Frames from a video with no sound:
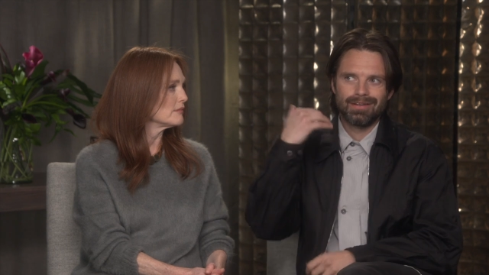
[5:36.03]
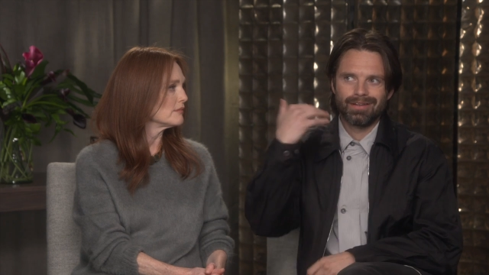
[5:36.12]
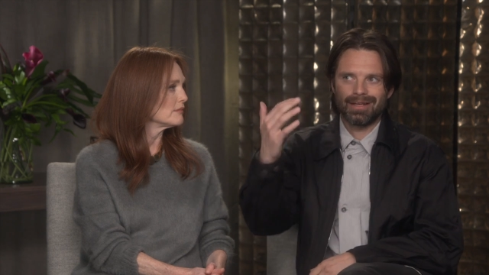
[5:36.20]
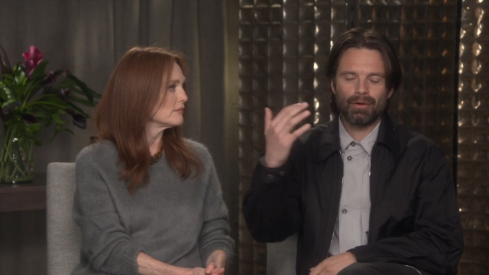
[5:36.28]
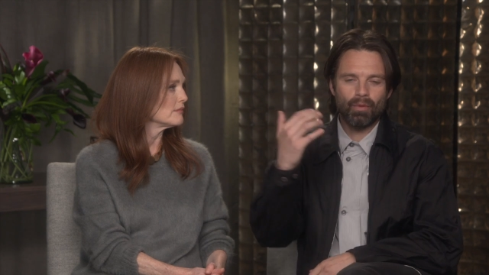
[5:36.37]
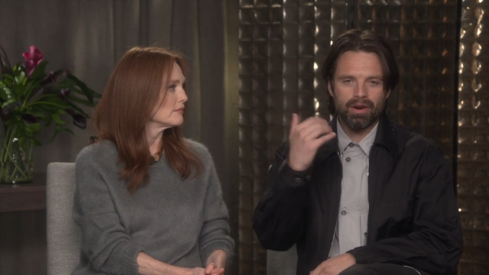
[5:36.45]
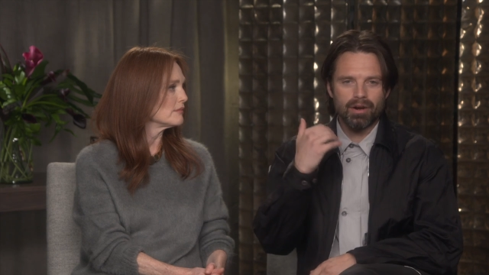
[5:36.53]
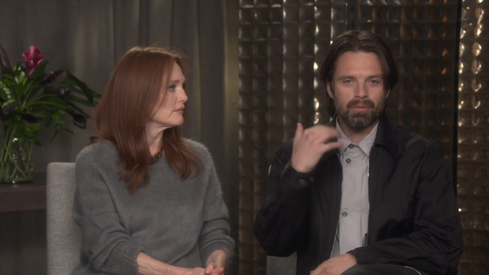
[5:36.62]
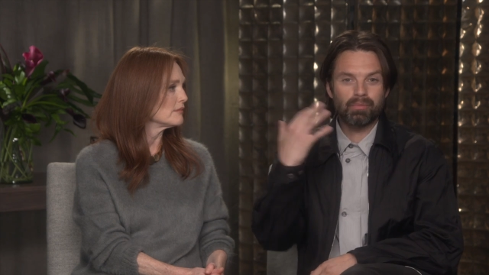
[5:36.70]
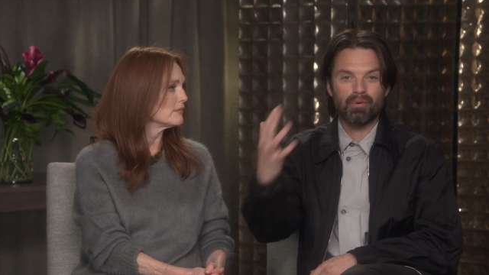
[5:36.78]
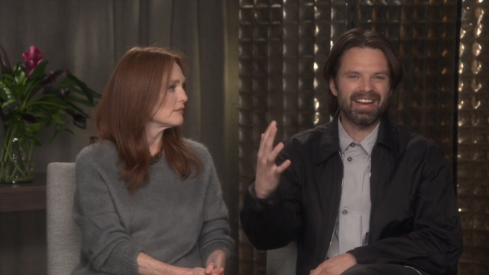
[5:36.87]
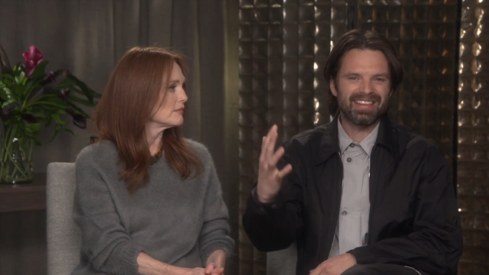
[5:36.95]
Speaker 1: he wanted to
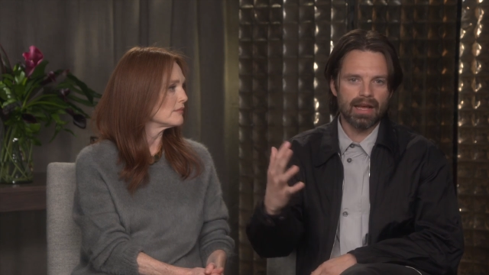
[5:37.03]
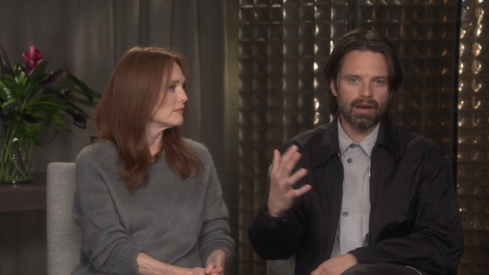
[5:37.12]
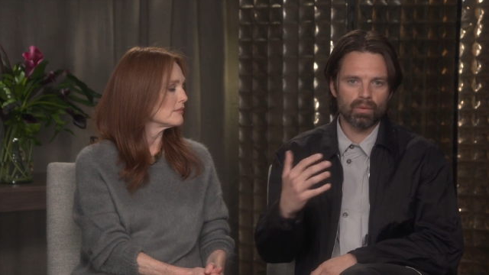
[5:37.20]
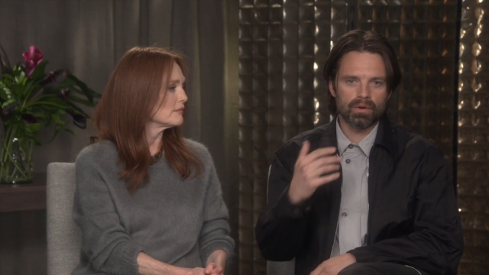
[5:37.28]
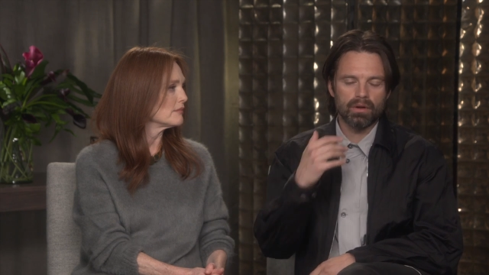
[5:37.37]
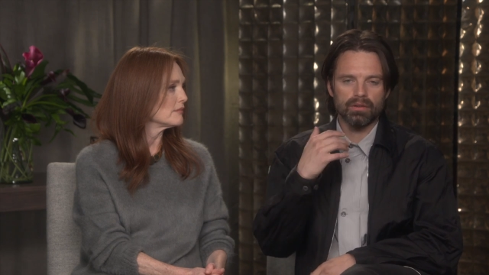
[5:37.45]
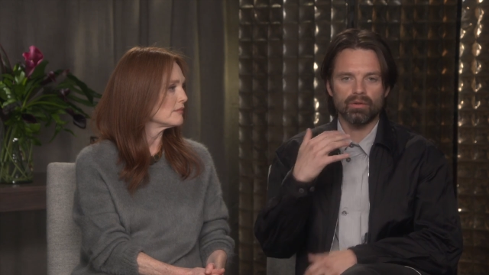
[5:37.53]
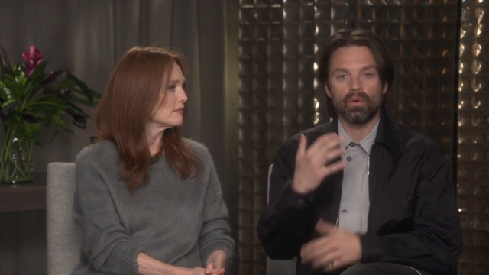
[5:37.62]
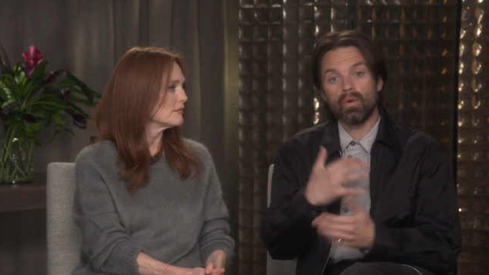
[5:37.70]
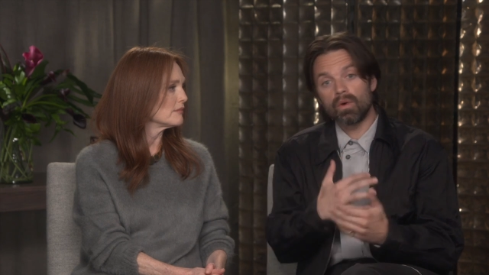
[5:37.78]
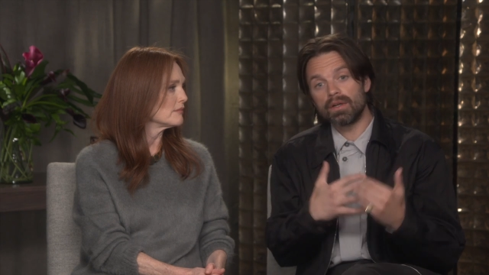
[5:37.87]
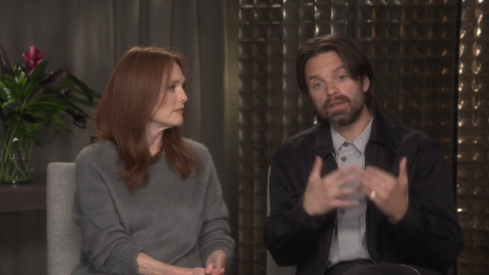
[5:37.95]
break that world?
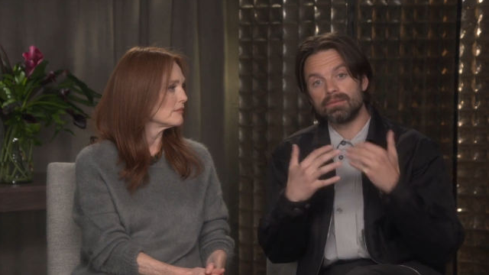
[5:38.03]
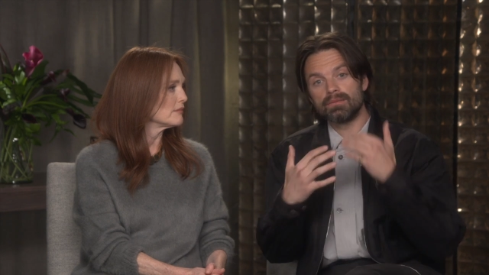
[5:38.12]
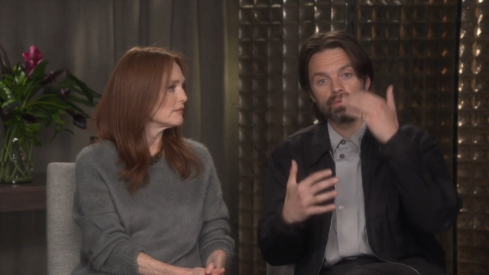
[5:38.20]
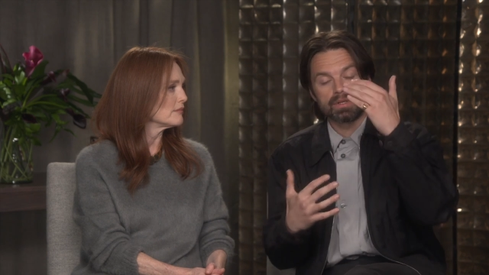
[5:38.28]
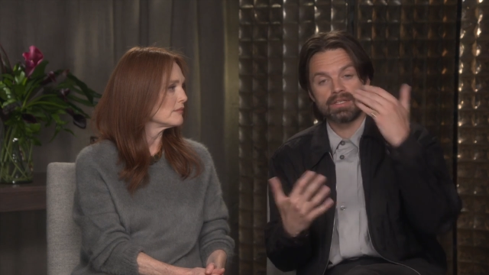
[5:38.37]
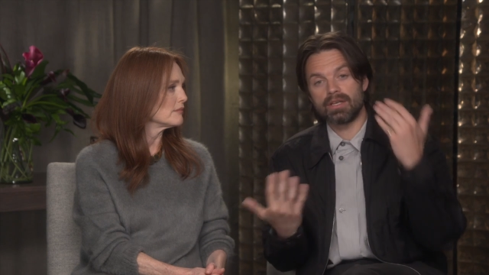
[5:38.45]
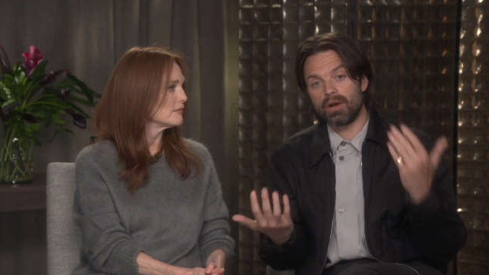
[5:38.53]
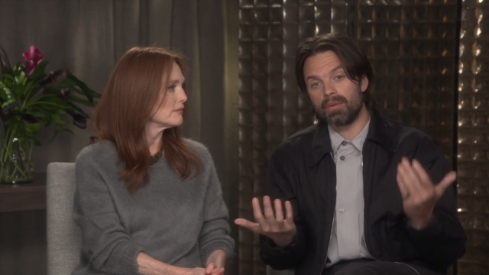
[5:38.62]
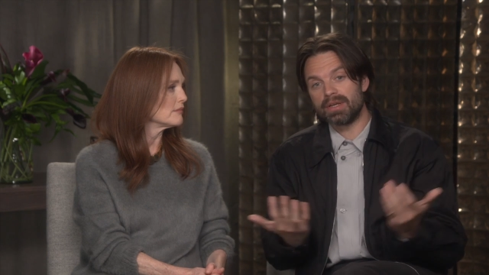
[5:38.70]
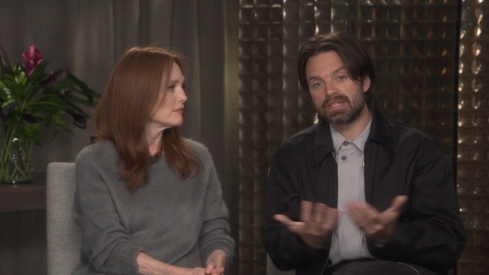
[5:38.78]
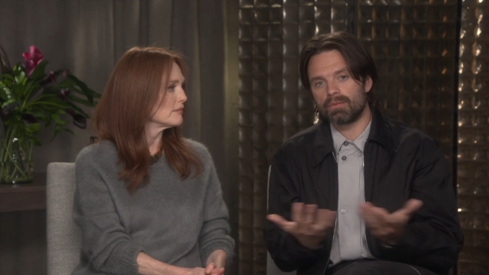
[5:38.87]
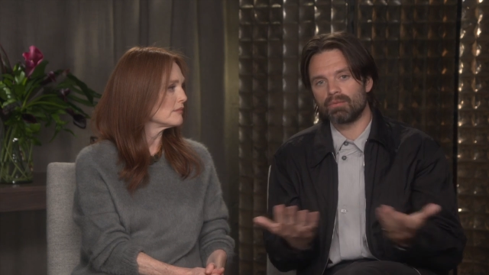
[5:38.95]
Or was he
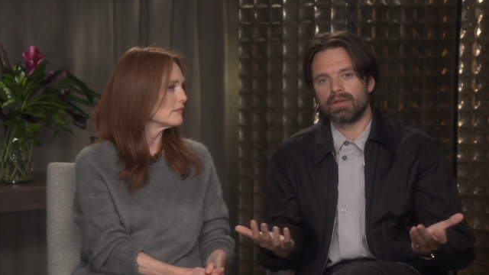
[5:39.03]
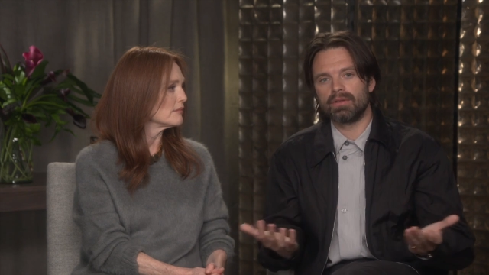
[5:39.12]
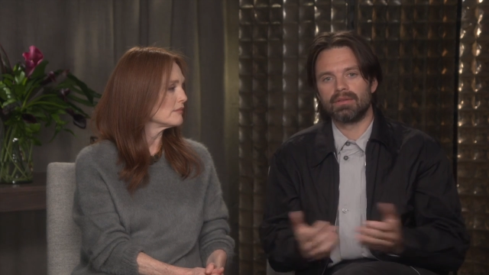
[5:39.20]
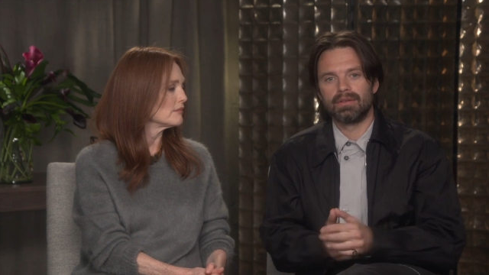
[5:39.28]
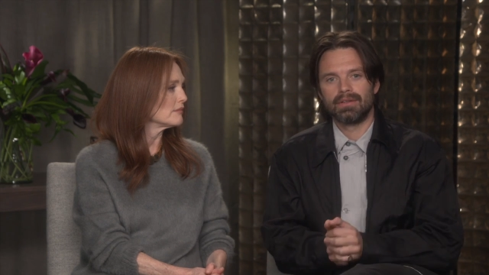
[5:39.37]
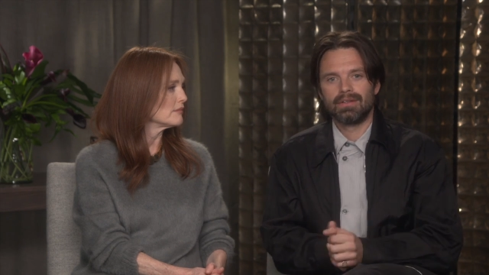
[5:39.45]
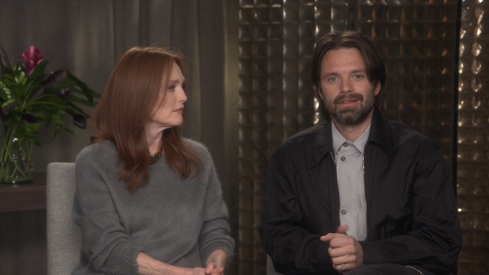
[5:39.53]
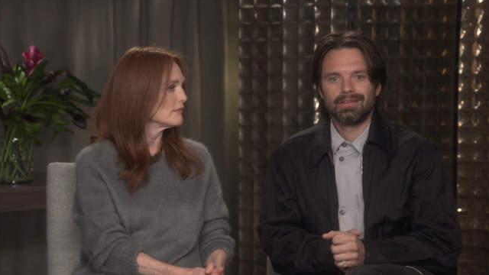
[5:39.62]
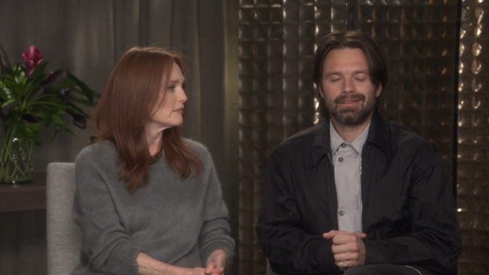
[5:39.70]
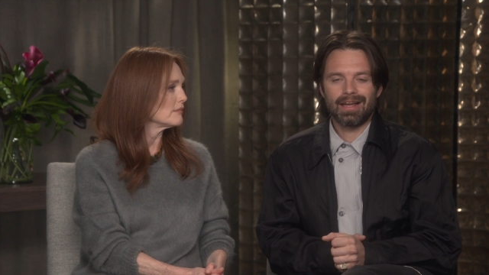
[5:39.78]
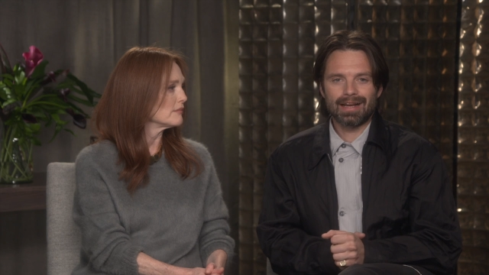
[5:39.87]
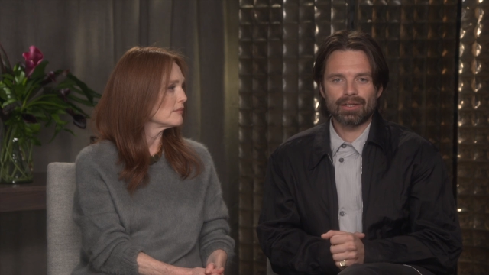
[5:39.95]
always someone
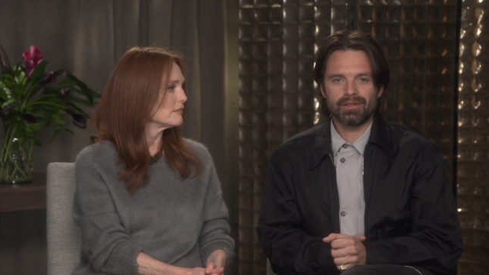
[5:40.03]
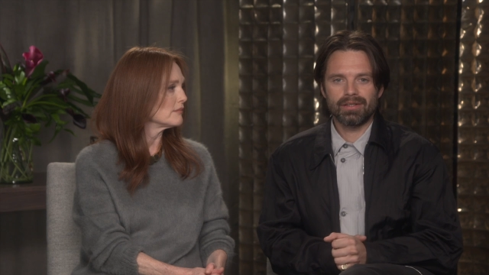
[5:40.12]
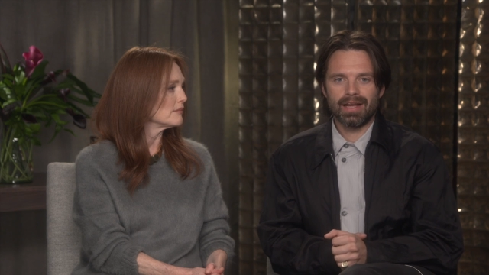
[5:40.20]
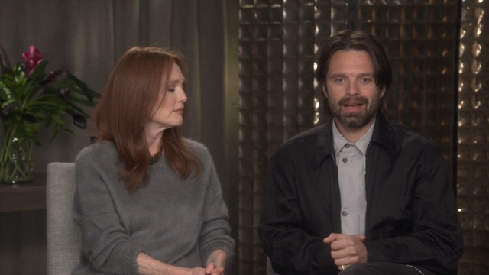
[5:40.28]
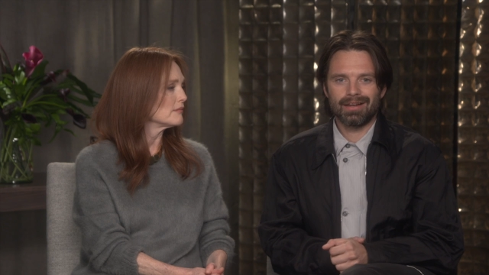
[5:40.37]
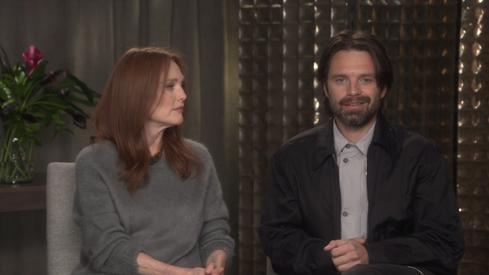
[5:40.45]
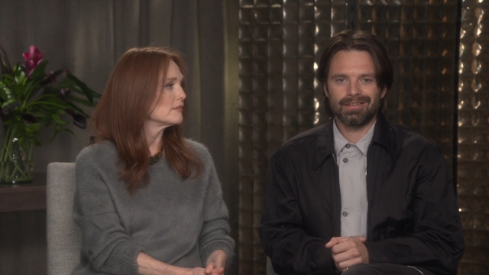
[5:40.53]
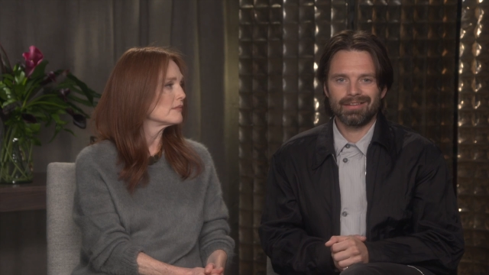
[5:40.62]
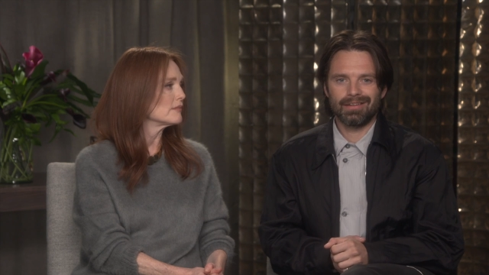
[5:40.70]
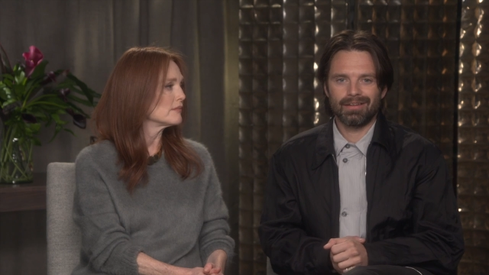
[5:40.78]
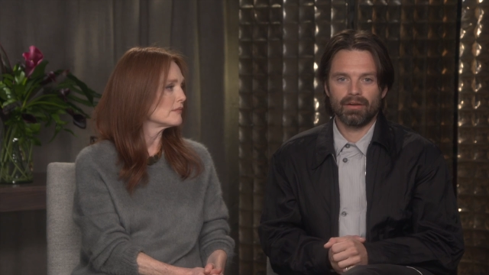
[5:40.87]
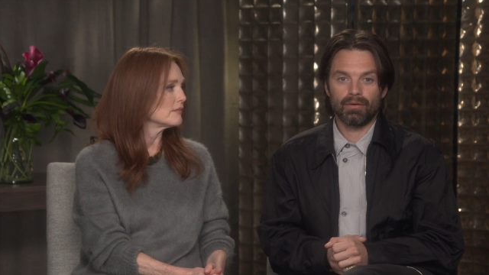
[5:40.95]
that actually had
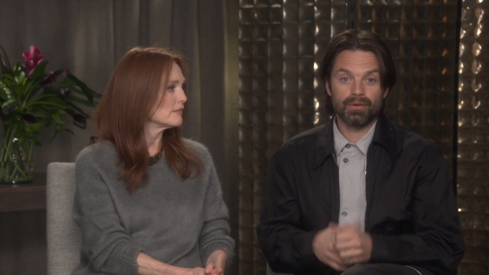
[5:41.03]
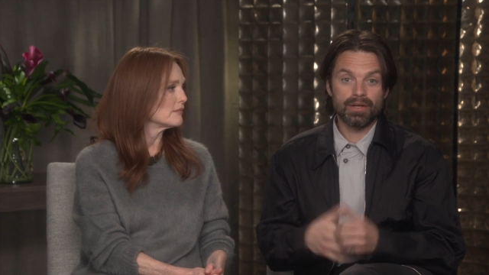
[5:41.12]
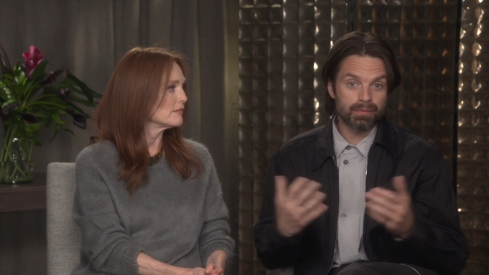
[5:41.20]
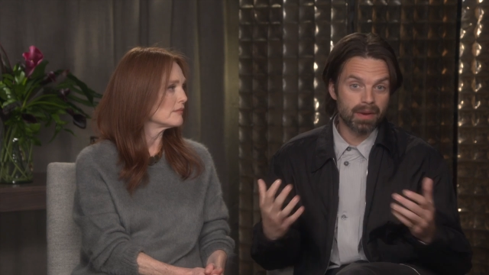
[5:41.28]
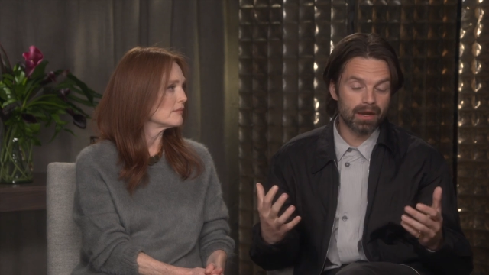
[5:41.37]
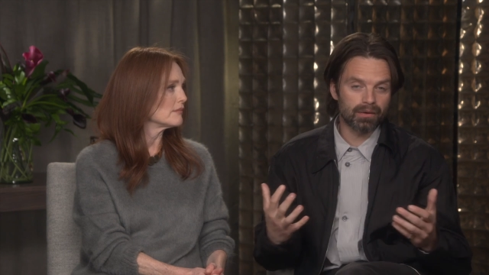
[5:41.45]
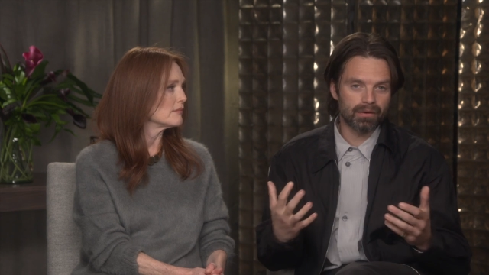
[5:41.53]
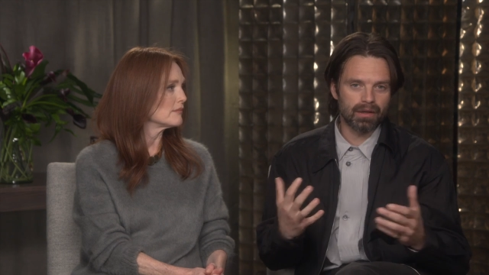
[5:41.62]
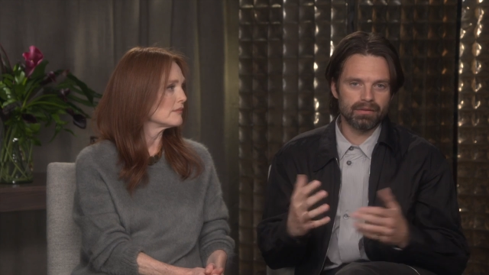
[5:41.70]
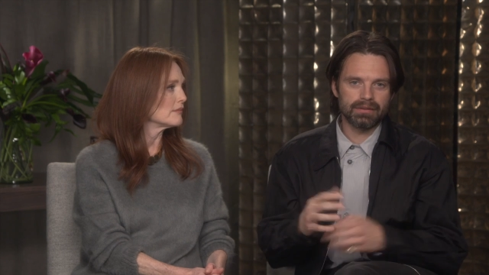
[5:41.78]
a, a rich background?